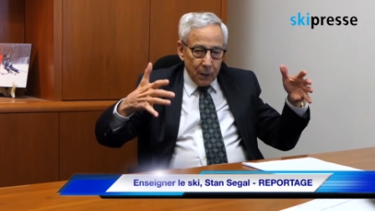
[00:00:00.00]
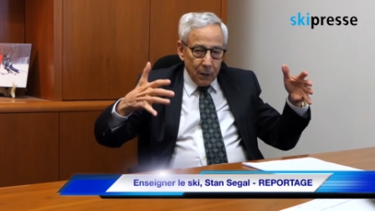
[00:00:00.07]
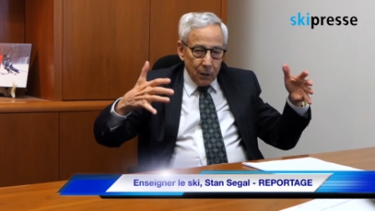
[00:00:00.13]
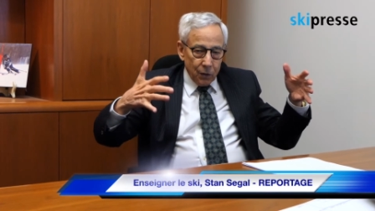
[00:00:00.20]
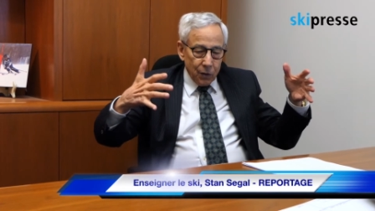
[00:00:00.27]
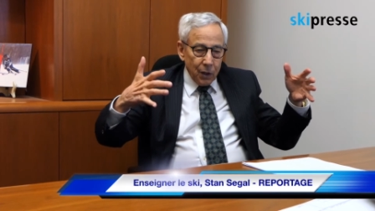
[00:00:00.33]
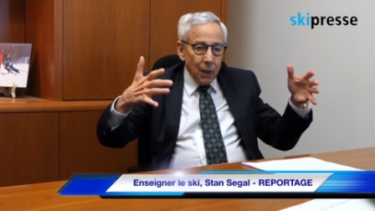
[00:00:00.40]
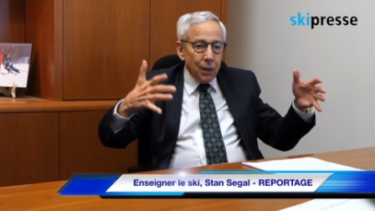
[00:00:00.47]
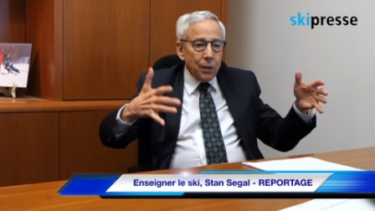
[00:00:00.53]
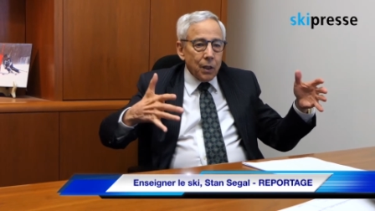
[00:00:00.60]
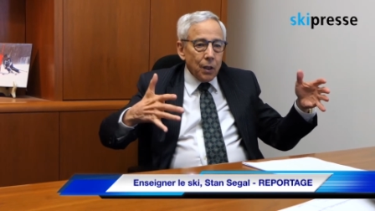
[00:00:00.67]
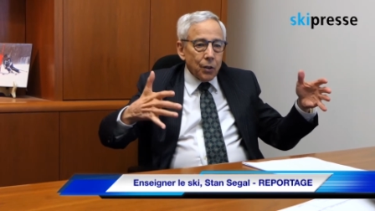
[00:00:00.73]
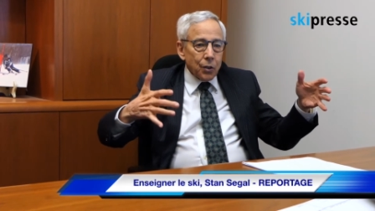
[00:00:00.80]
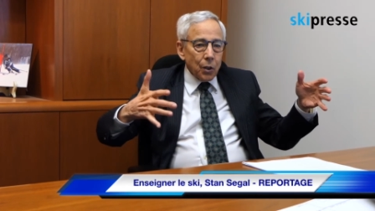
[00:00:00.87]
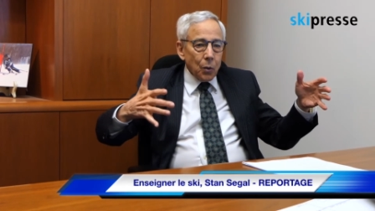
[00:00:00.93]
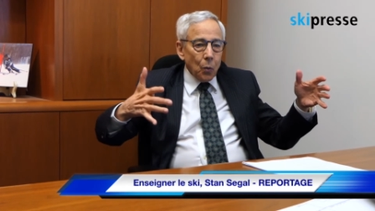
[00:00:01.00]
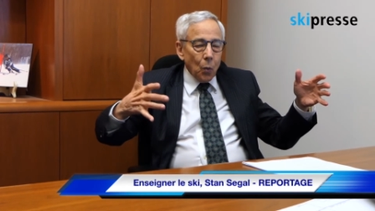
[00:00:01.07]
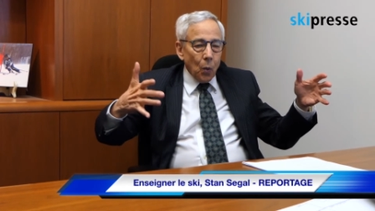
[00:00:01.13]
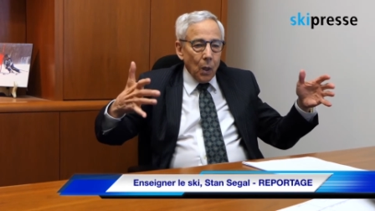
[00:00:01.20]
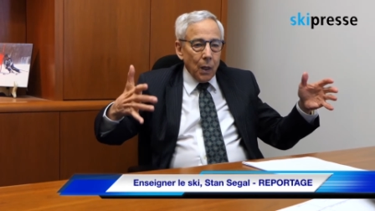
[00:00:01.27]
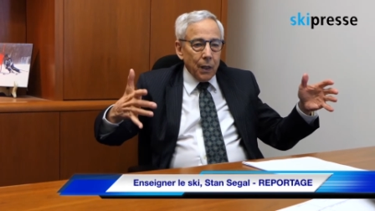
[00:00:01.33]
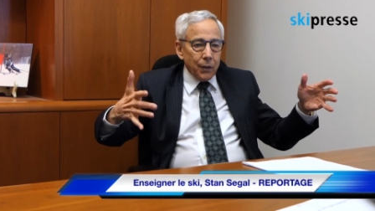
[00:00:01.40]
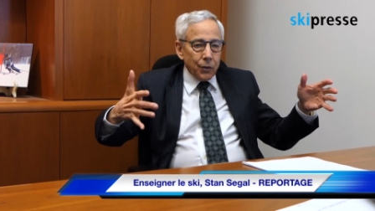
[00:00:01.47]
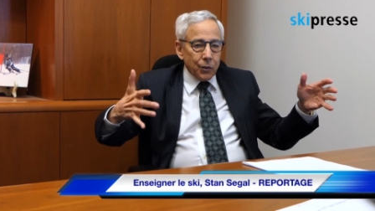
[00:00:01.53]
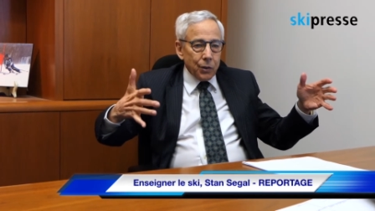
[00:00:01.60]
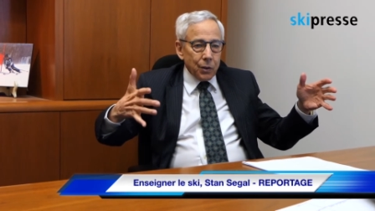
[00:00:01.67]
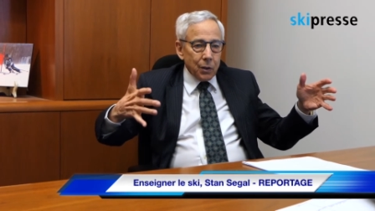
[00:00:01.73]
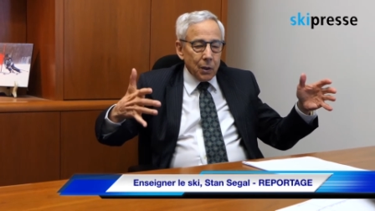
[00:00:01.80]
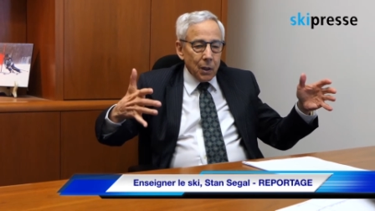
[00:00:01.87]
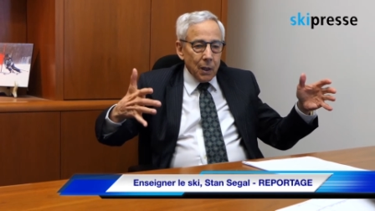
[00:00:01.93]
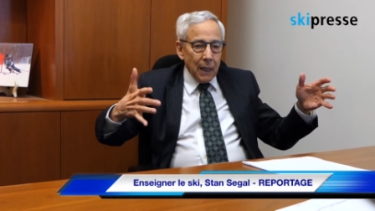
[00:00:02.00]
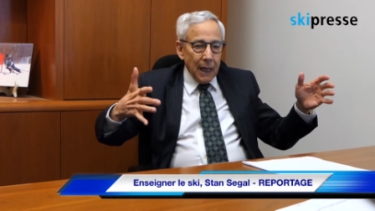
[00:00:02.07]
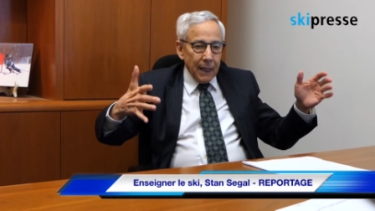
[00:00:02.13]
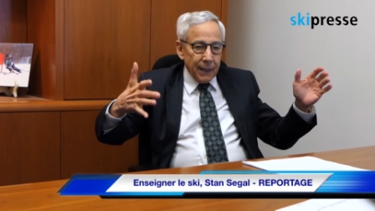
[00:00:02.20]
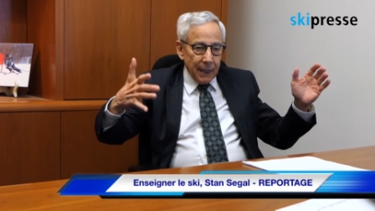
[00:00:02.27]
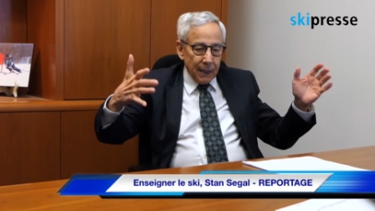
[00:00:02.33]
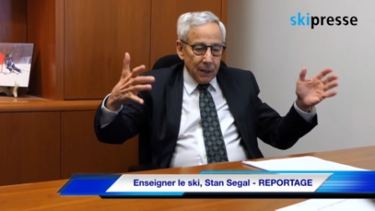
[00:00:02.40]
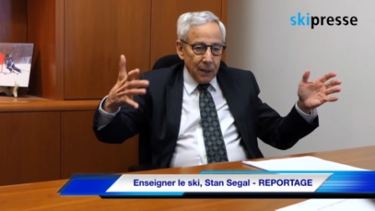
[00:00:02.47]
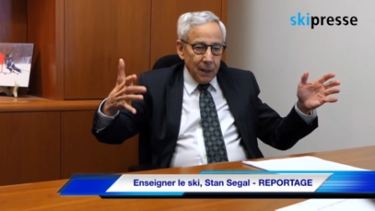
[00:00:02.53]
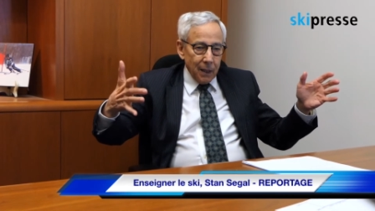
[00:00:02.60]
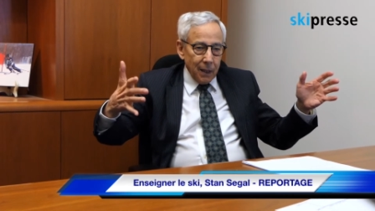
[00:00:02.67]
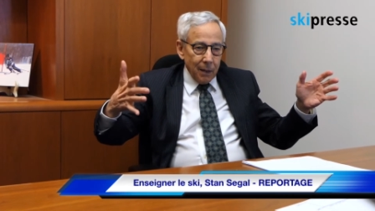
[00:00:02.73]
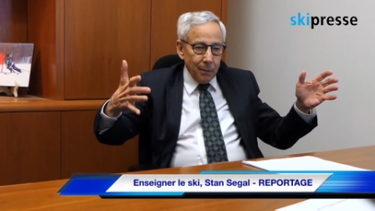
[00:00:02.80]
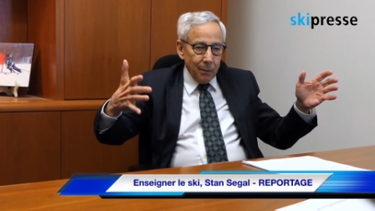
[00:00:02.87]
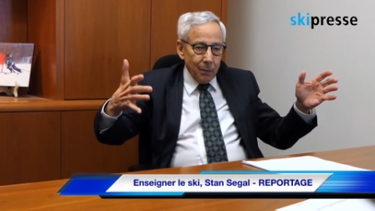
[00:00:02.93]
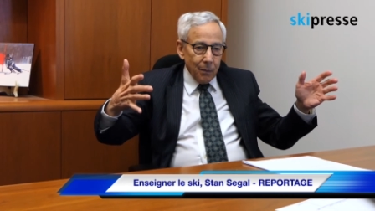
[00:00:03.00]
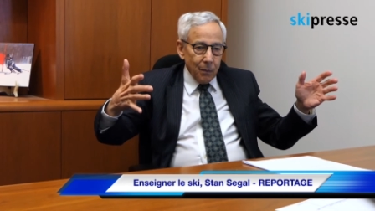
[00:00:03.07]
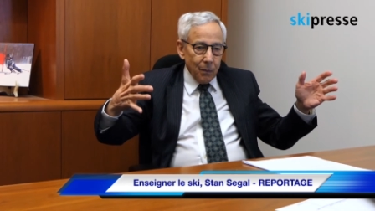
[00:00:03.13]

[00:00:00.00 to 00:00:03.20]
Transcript: ski teaching was at that time.